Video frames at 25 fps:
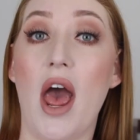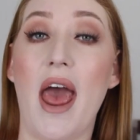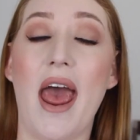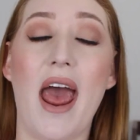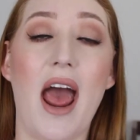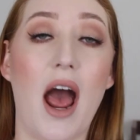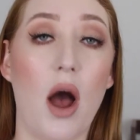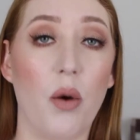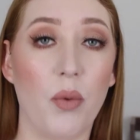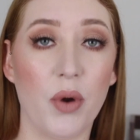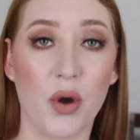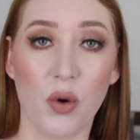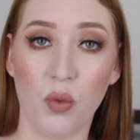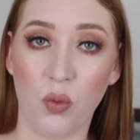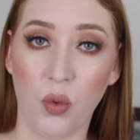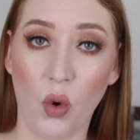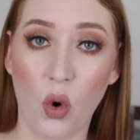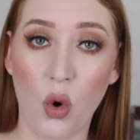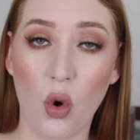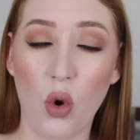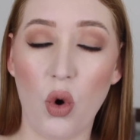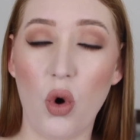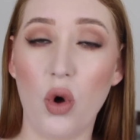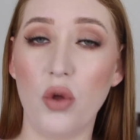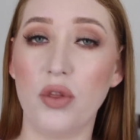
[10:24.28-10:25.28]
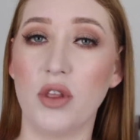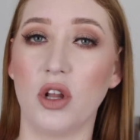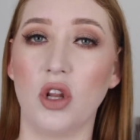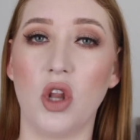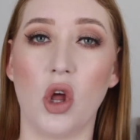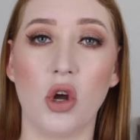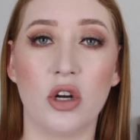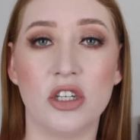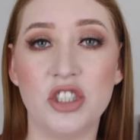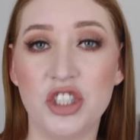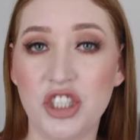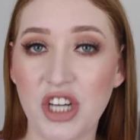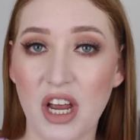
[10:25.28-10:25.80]
how it wore, the
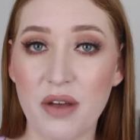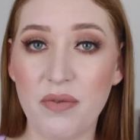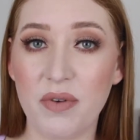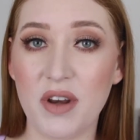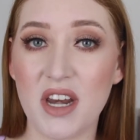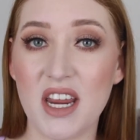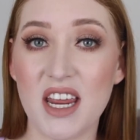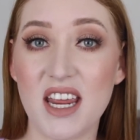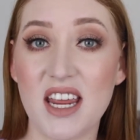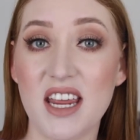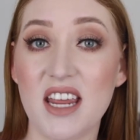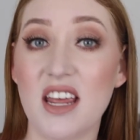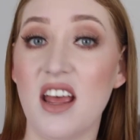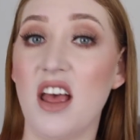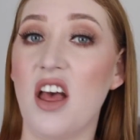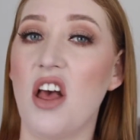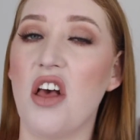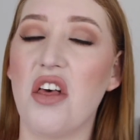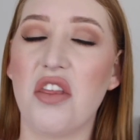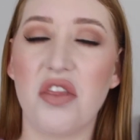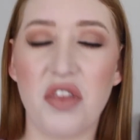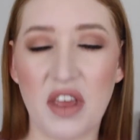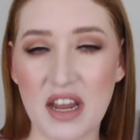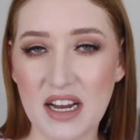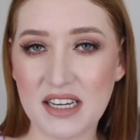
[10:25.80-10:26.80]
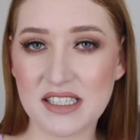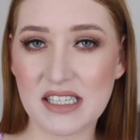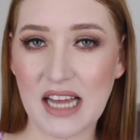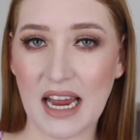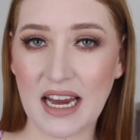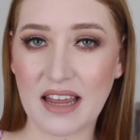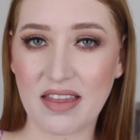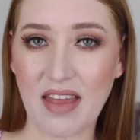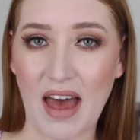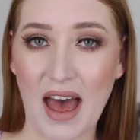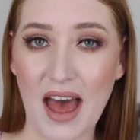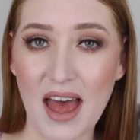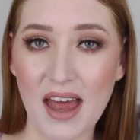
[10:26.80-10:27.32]
longevity, things
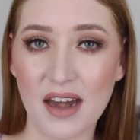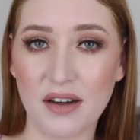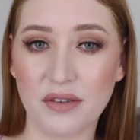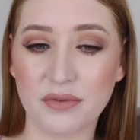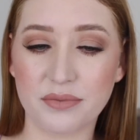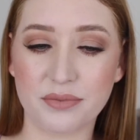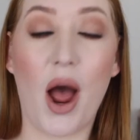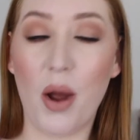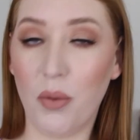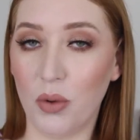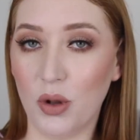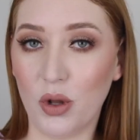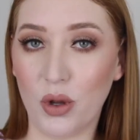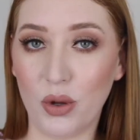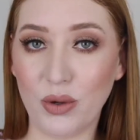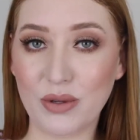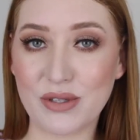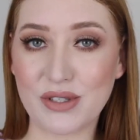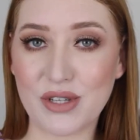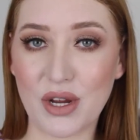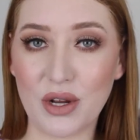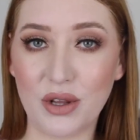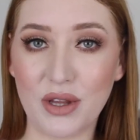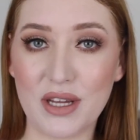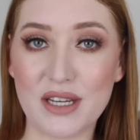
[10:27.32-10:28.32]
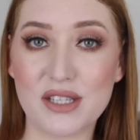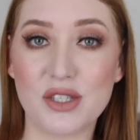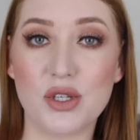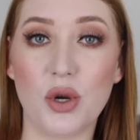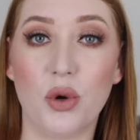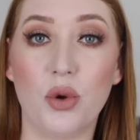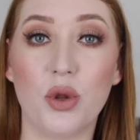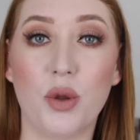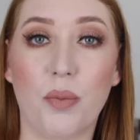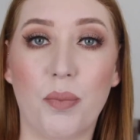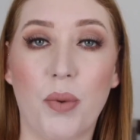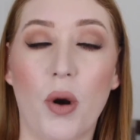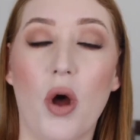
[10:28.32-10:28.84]
like that. I will also list
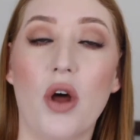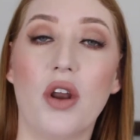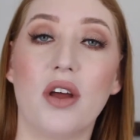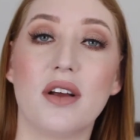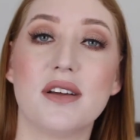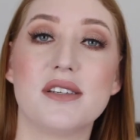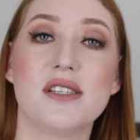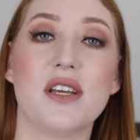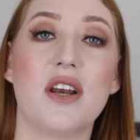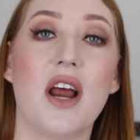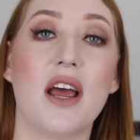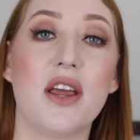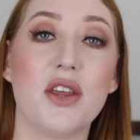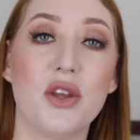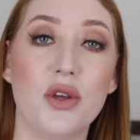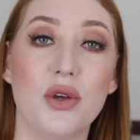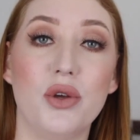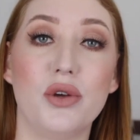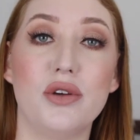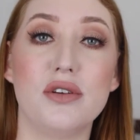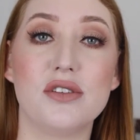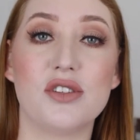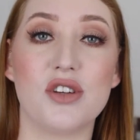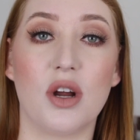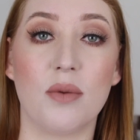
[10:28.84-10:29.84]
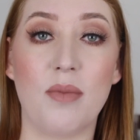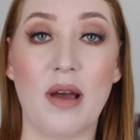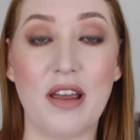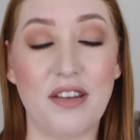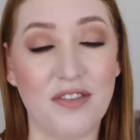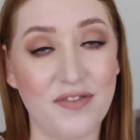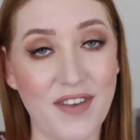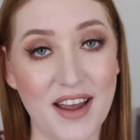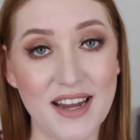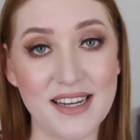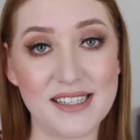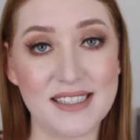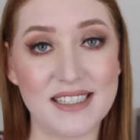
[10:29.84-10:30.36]
all the products that I used on my
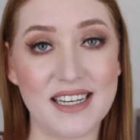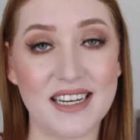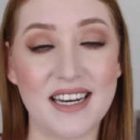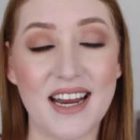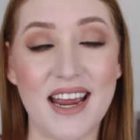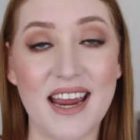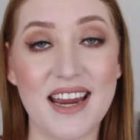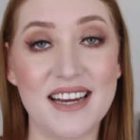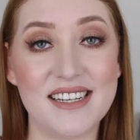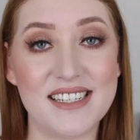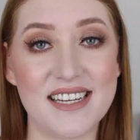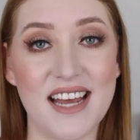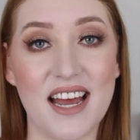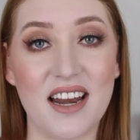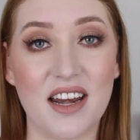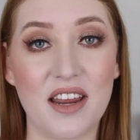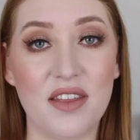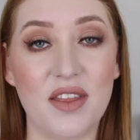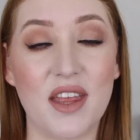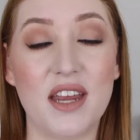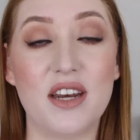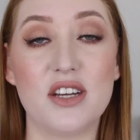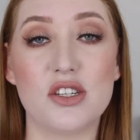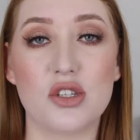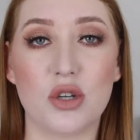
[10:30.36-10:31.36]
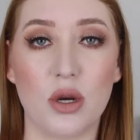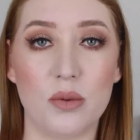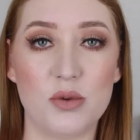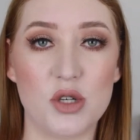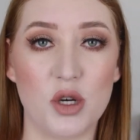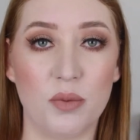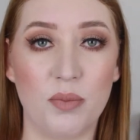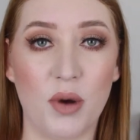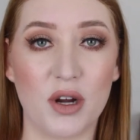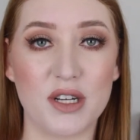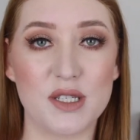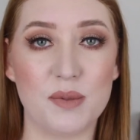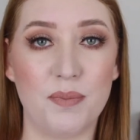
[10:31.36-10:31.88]
face today down in the
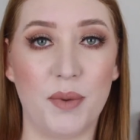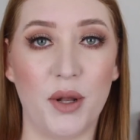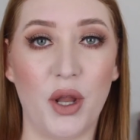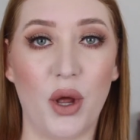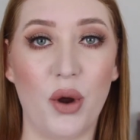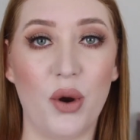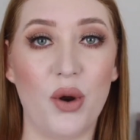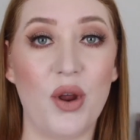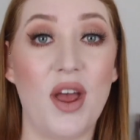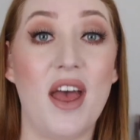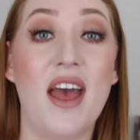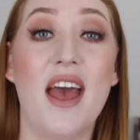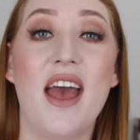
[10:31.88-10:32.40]
description box below,